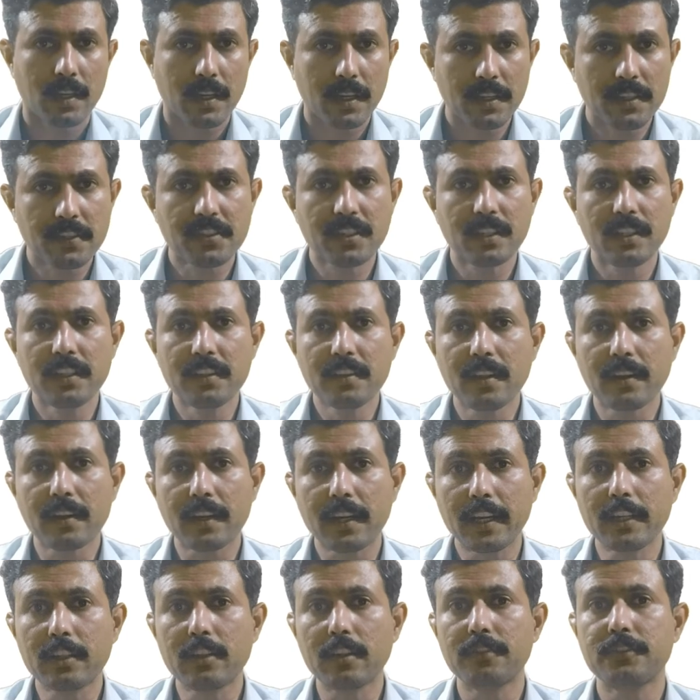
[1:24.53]
Initially the
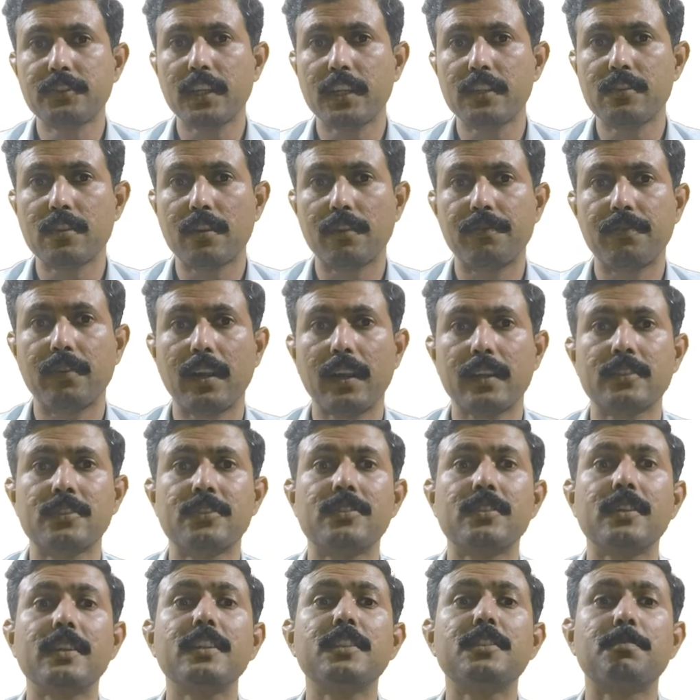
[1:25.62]
rate of change of
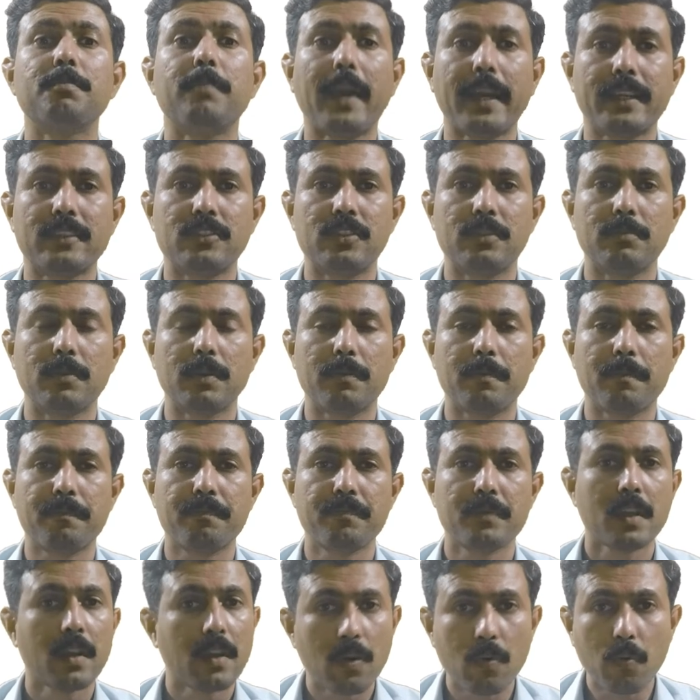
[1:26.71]
flux is maximum.
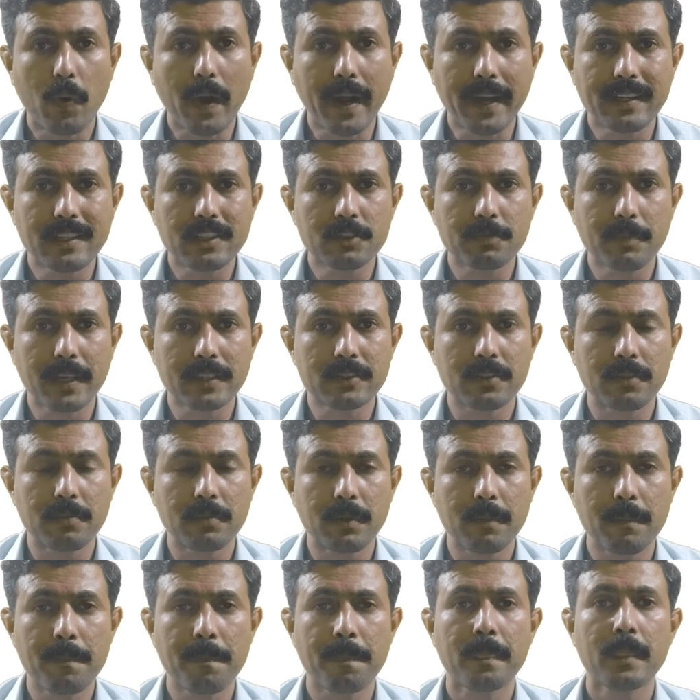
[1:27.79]
Why it is
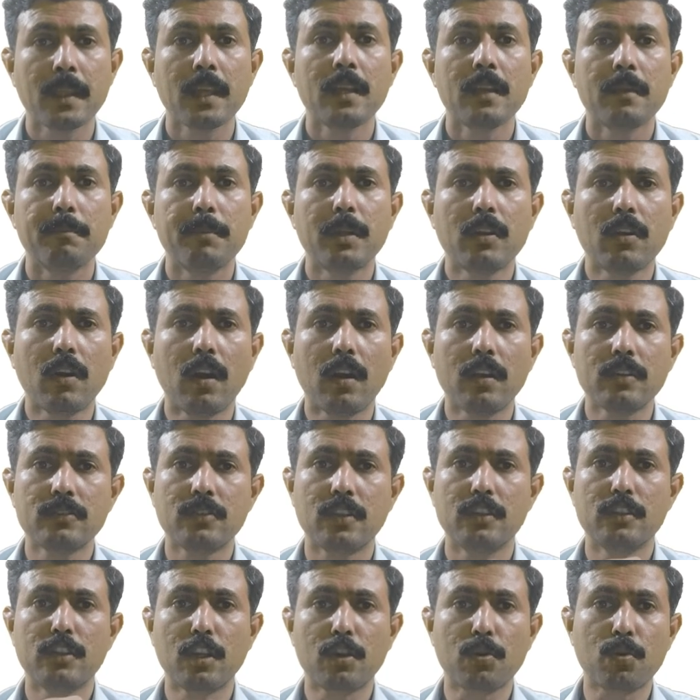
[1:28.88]
maximum?
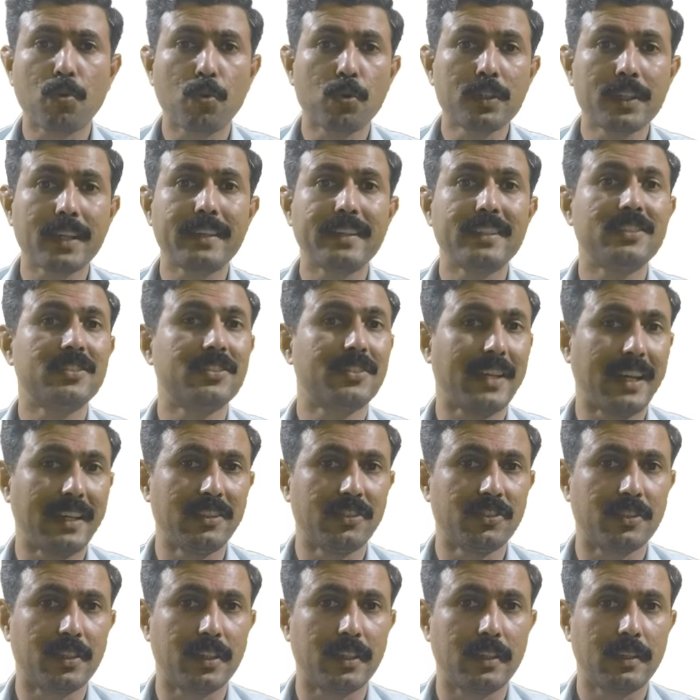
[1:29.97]
Because the rotor is
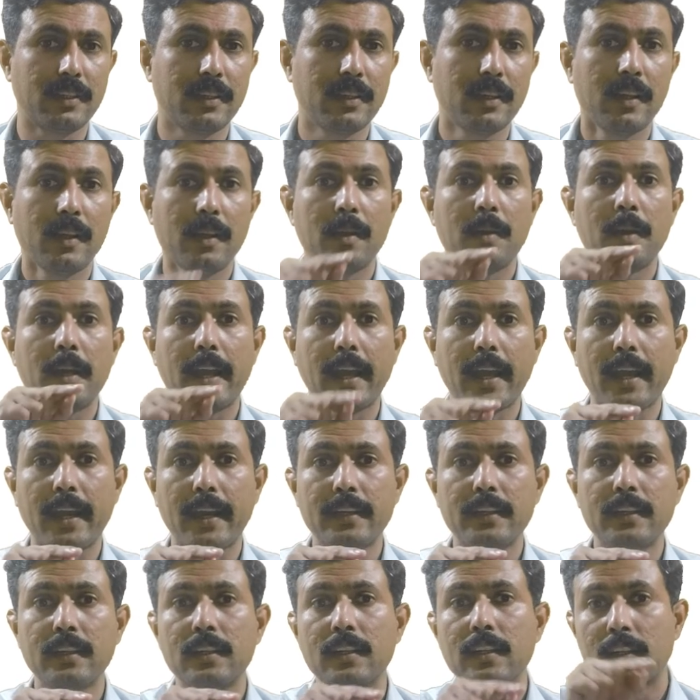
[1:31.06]
standstill
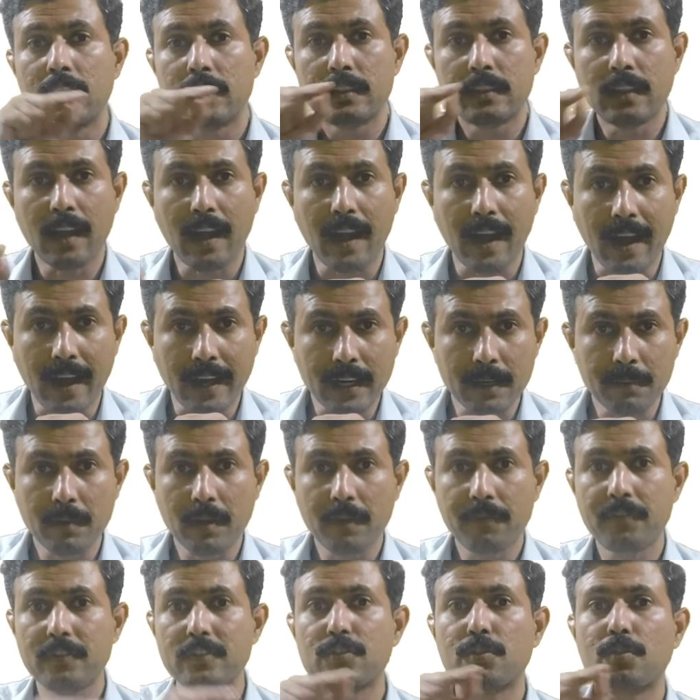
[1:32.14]
and the R M
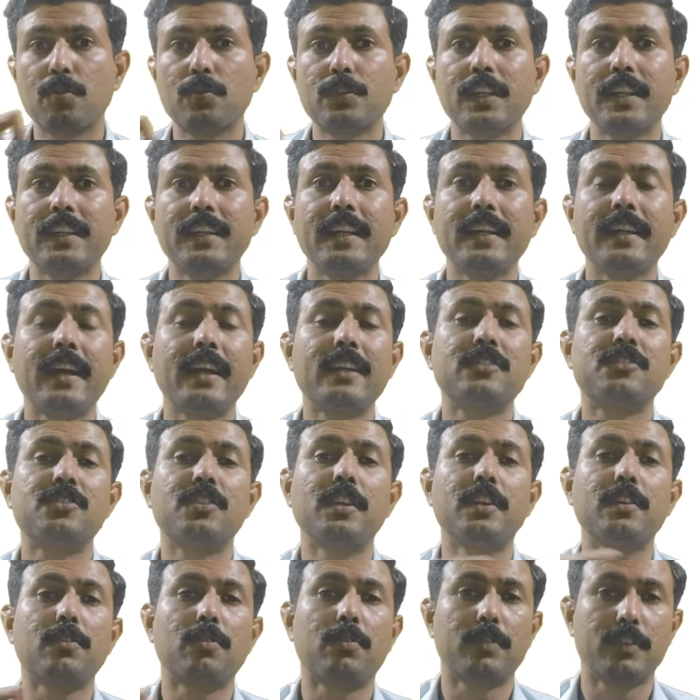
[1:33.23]
F is rotating at
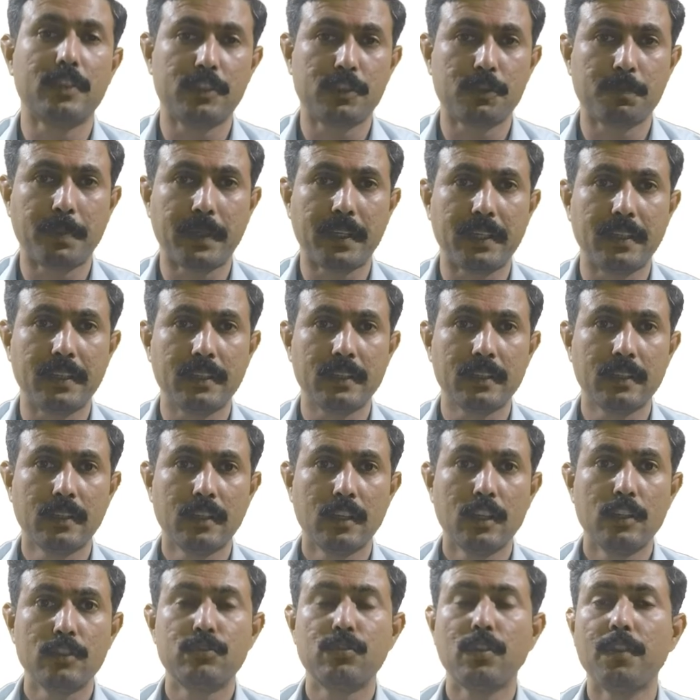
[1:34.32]
synchronous speed.
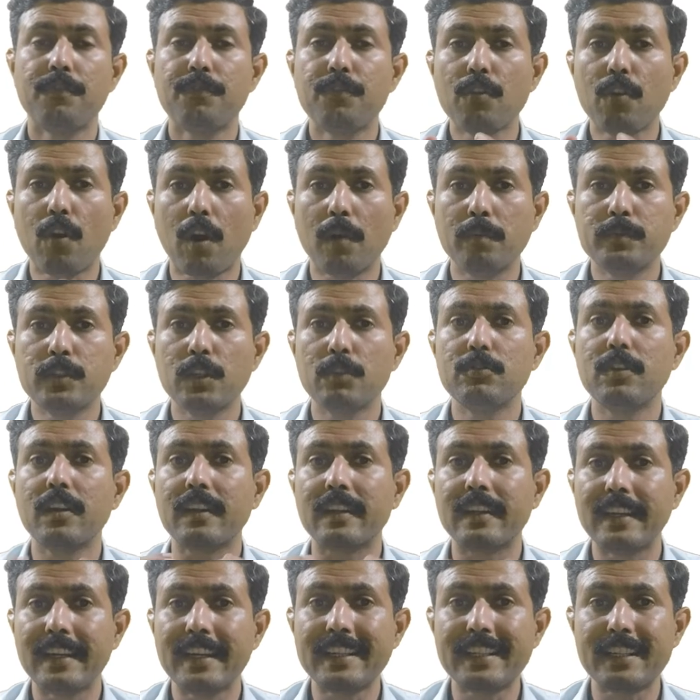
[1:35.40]
So if you observe the
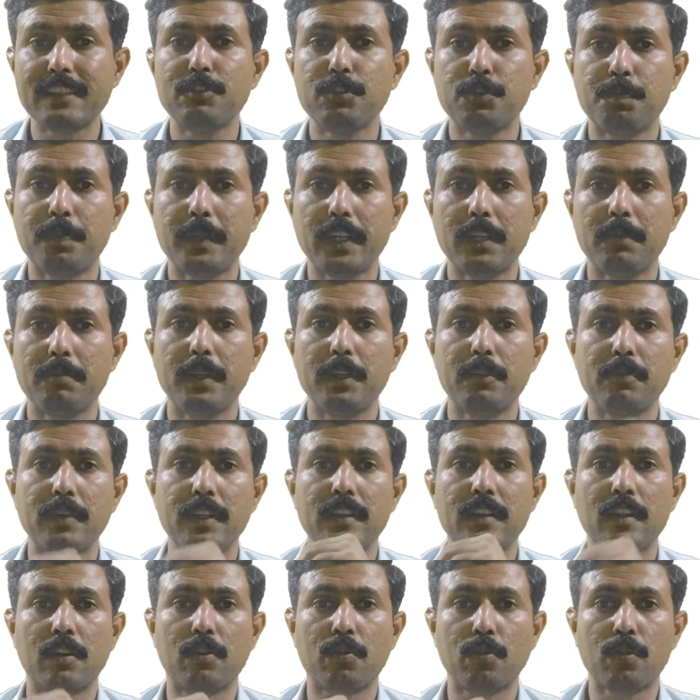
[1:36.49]
relative speed
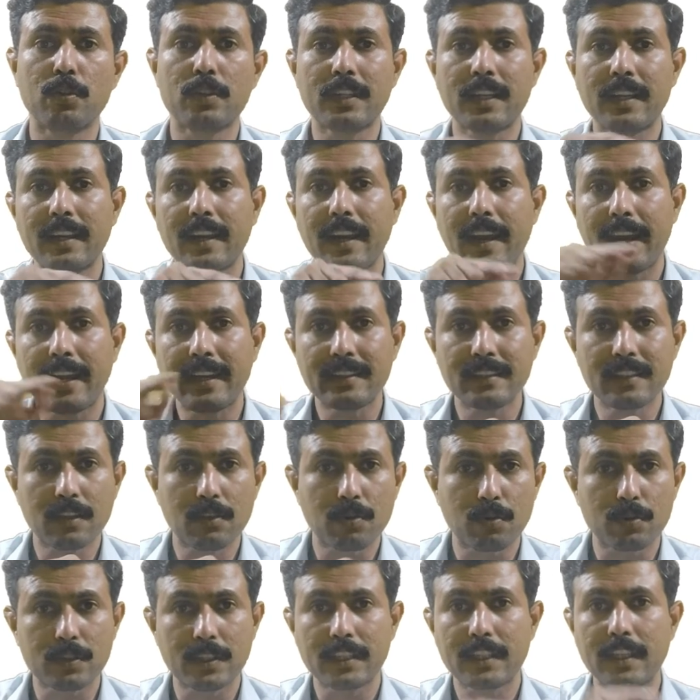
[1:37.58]
between the rotor and
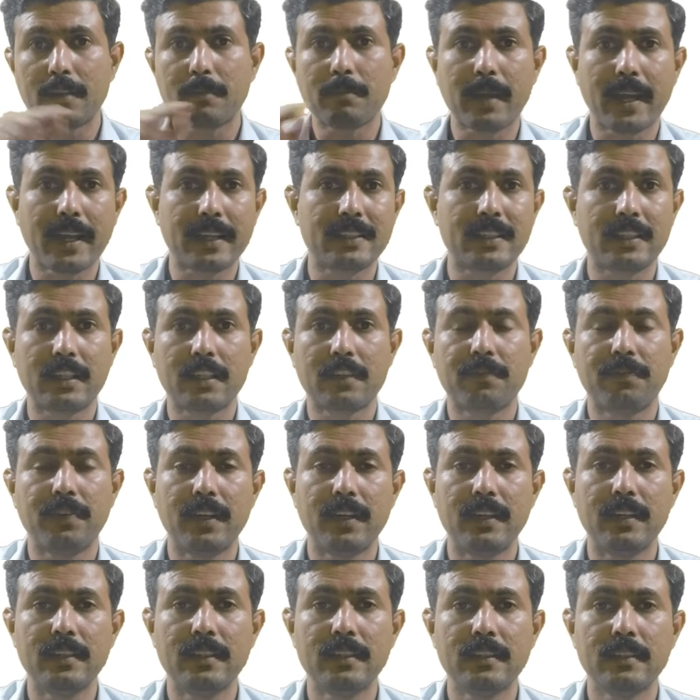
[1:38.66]
the rotating magnetic
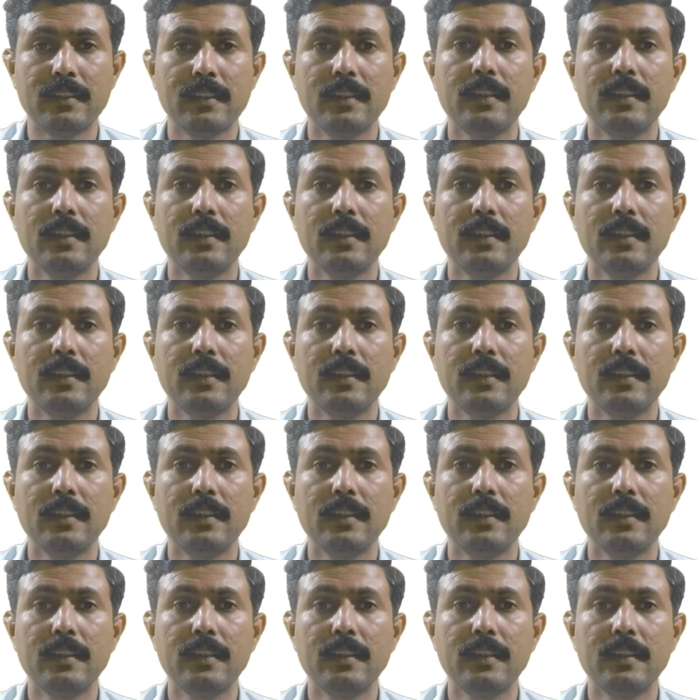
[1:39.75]
field,